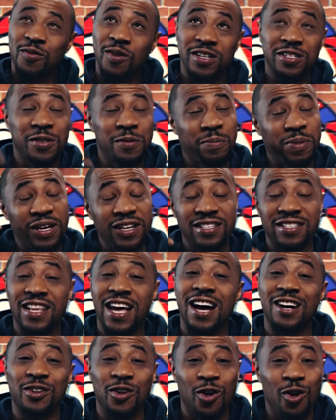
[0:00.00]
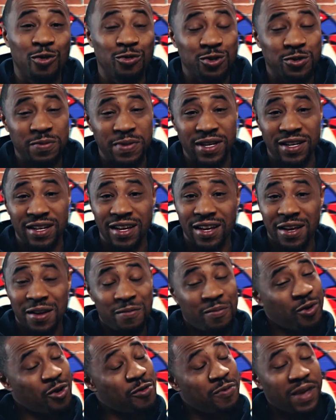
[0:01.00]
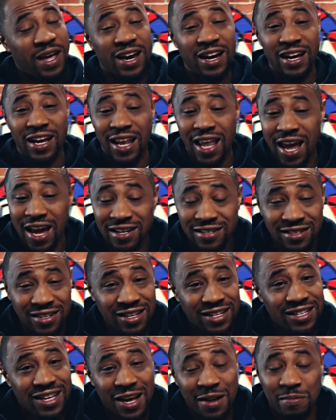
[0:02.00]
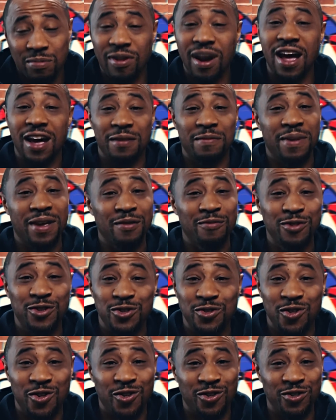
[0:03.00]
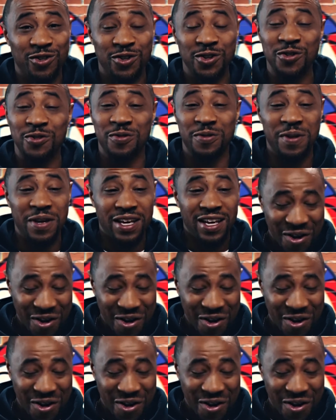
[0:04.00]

Rest in peace, Dr. Holtzman pulled me out of class and he's like, Prop, man, what you gonna do?